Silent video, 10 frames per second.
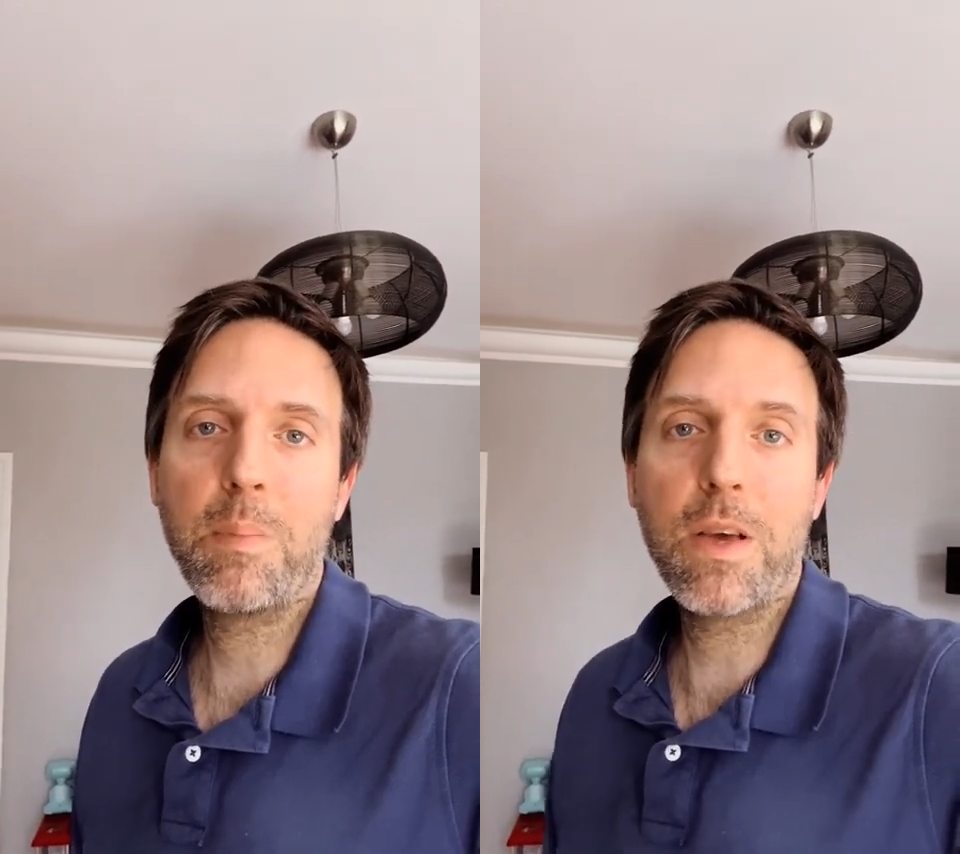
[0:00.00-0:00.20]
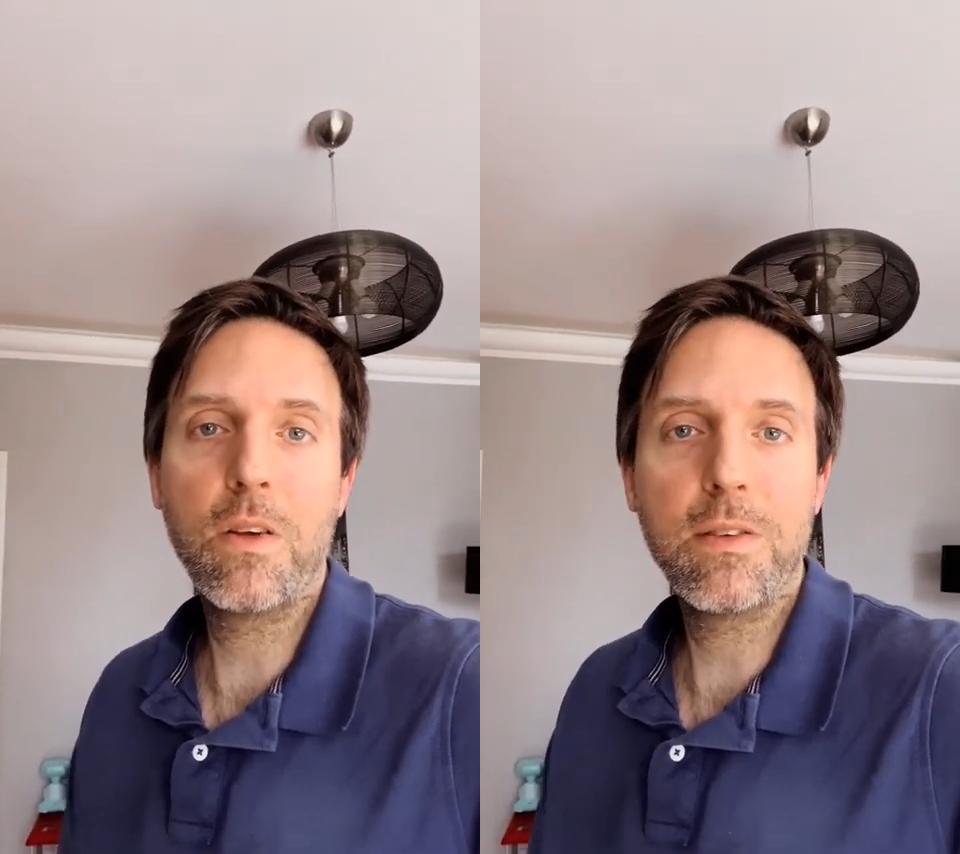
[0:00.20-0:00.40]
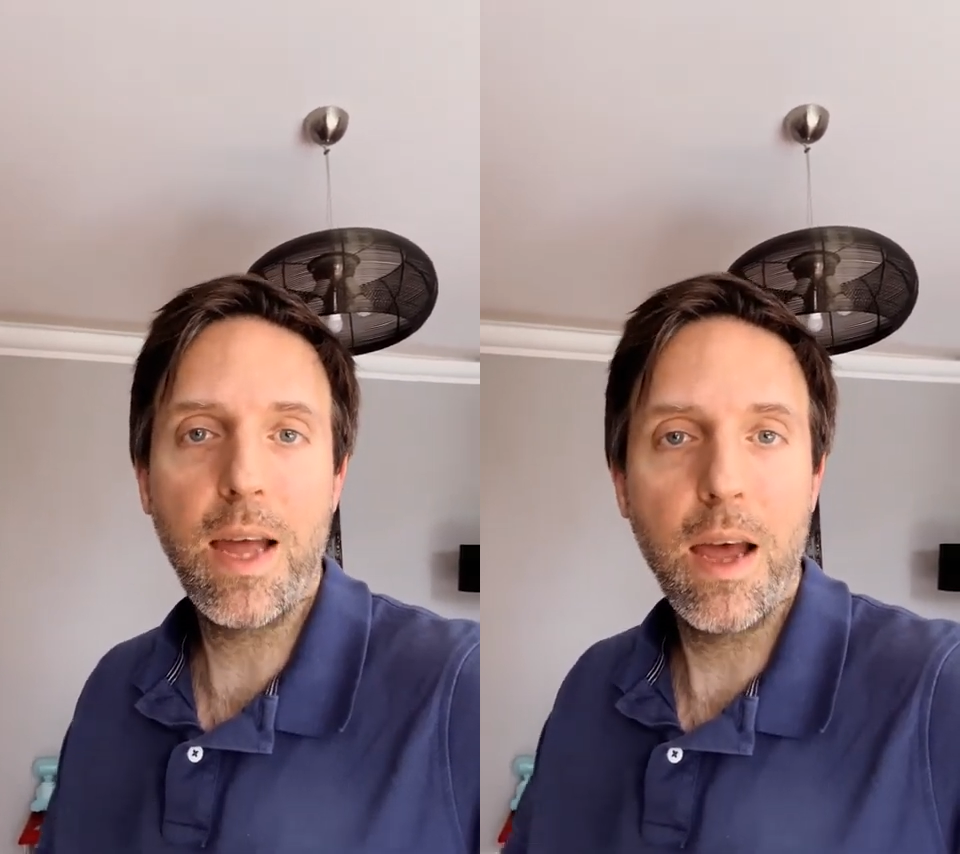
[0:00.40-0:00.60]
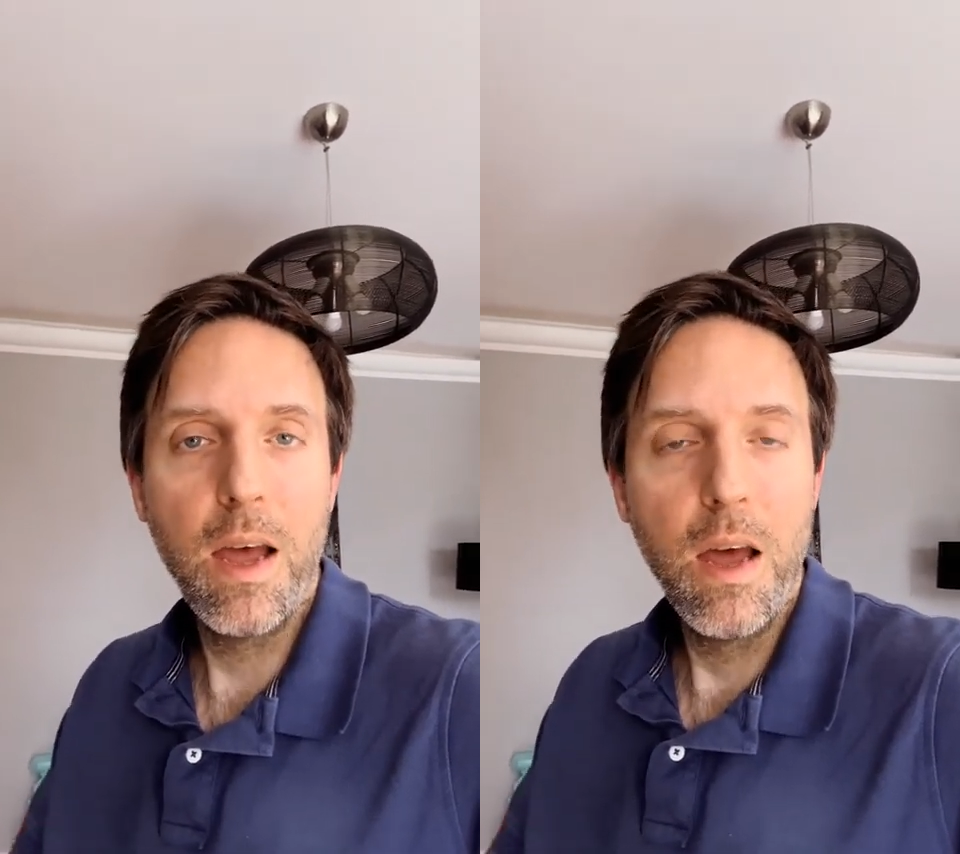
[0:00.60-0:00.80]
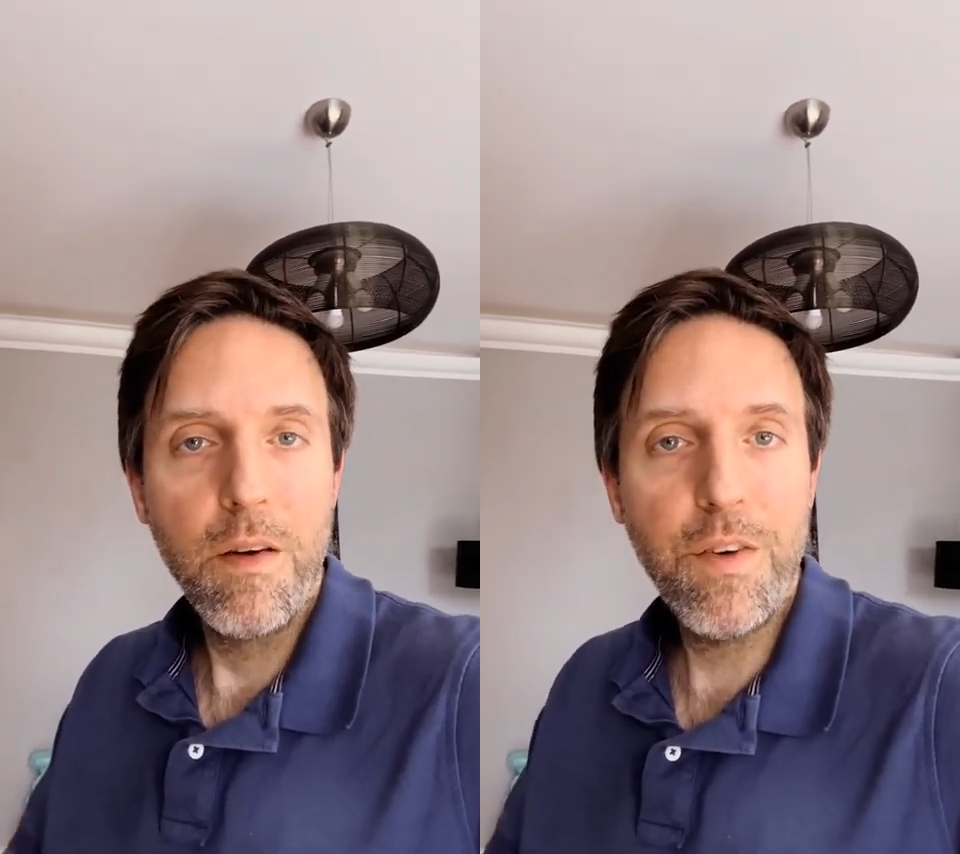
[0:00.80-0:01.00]
because their
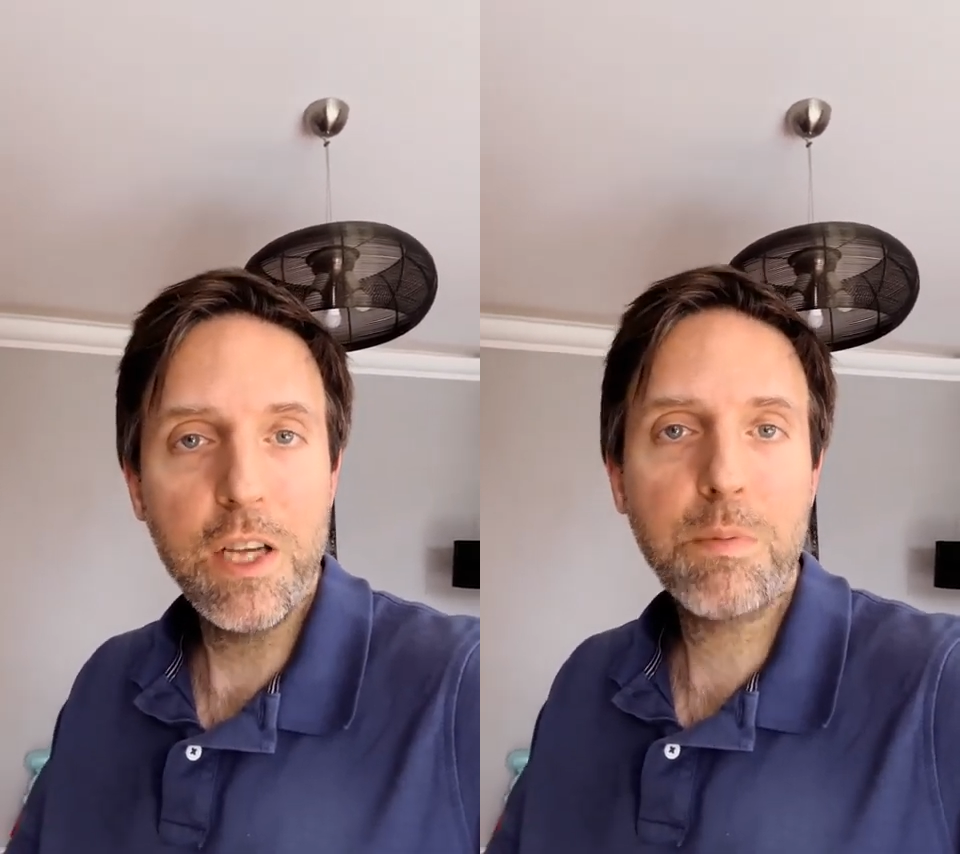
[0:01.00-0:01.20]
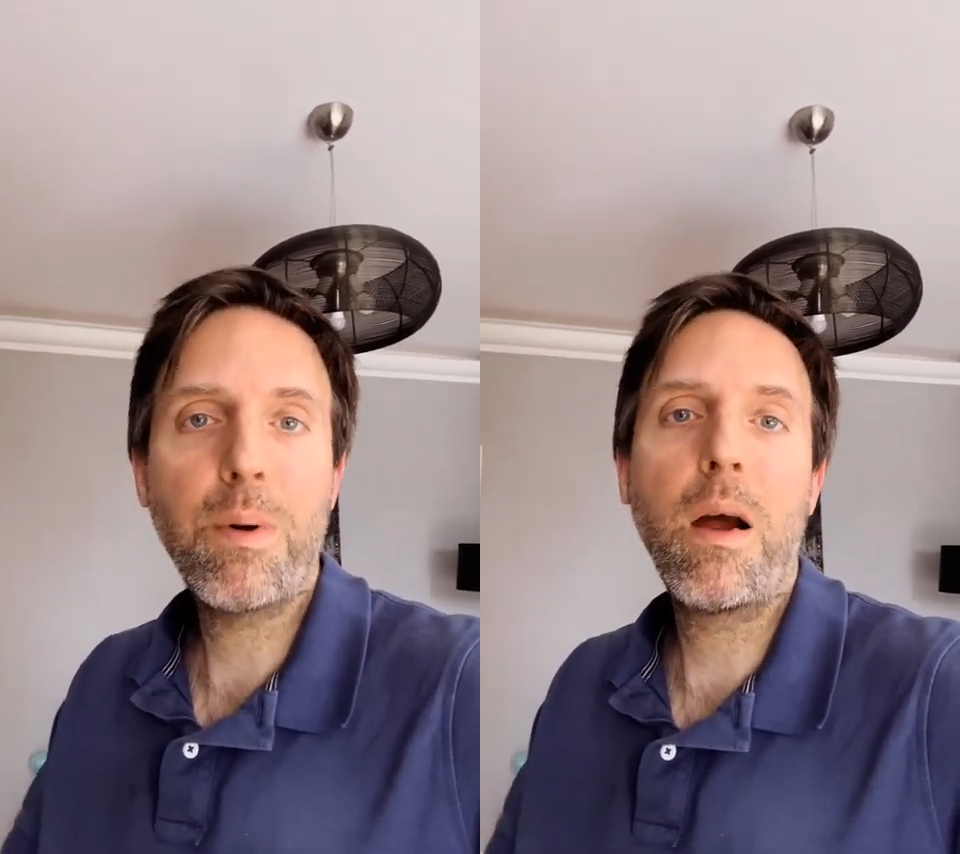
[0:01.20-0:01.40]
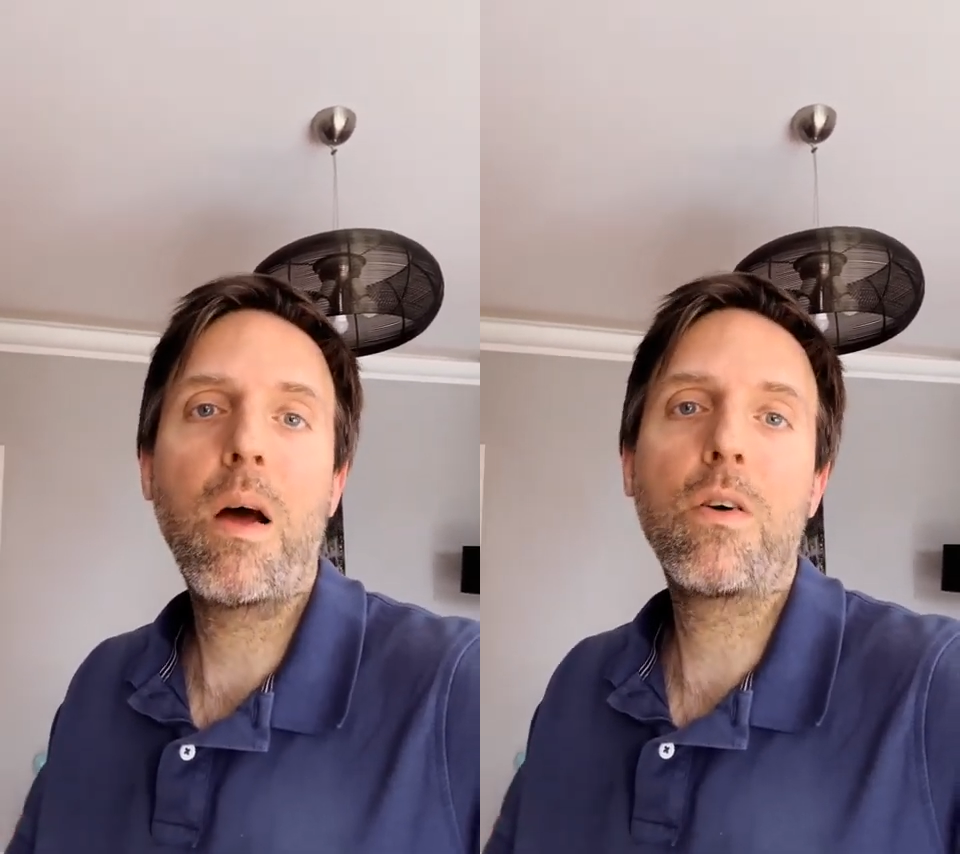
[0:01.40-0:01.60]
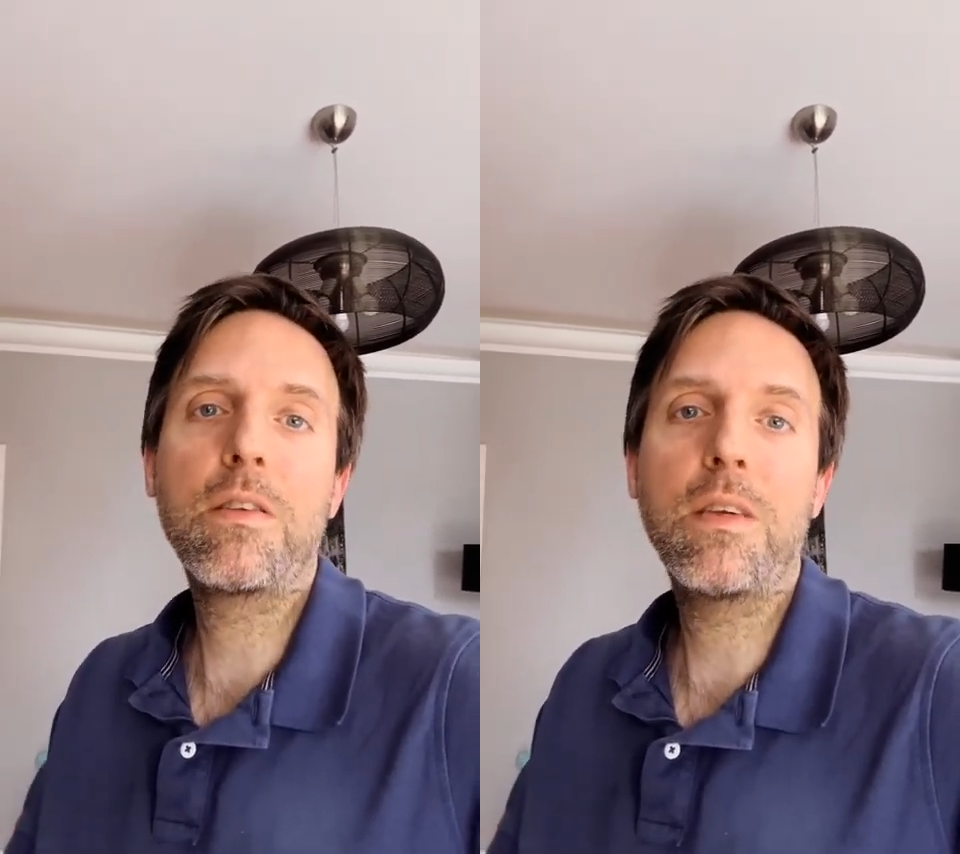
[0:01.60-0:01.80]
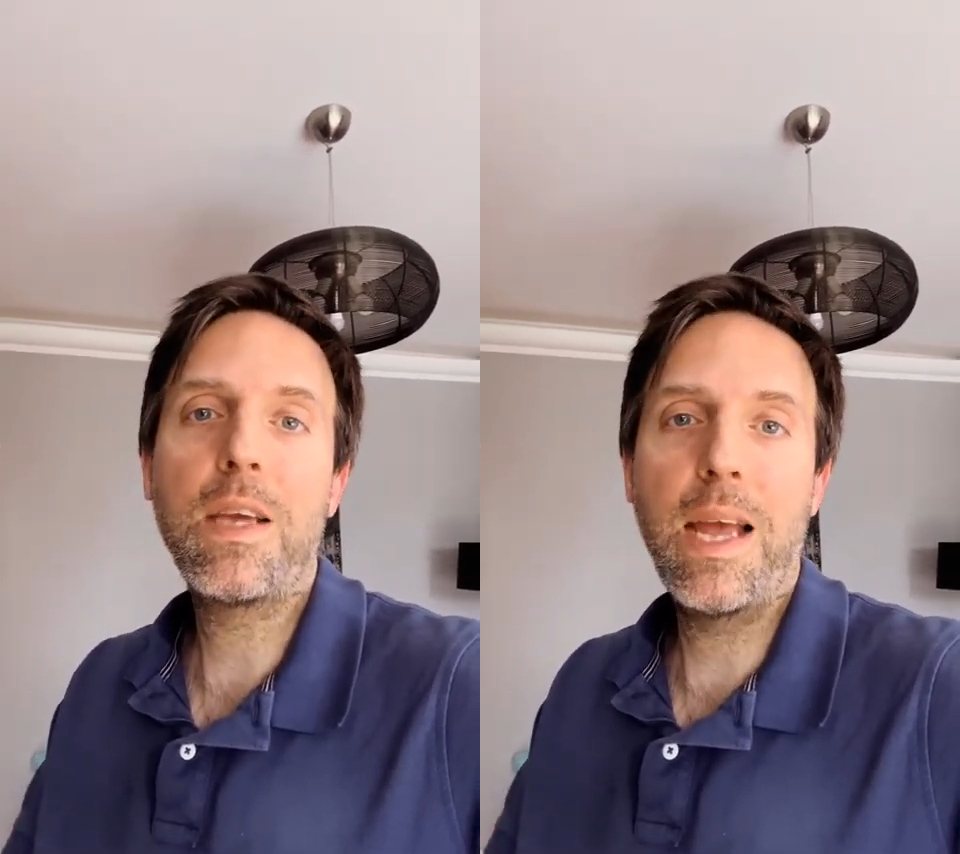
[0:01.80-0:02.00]
first priority